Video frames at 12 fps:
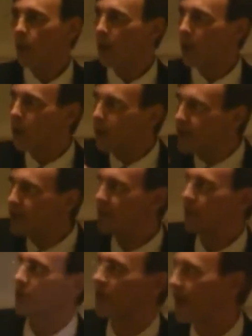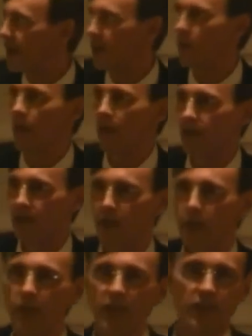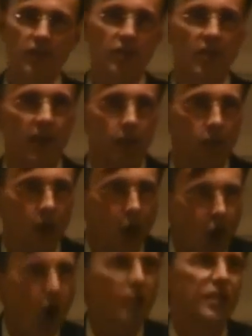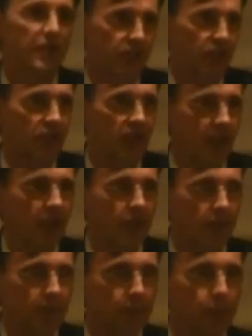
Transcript: We're a we society rather than a me society. We're all in this together.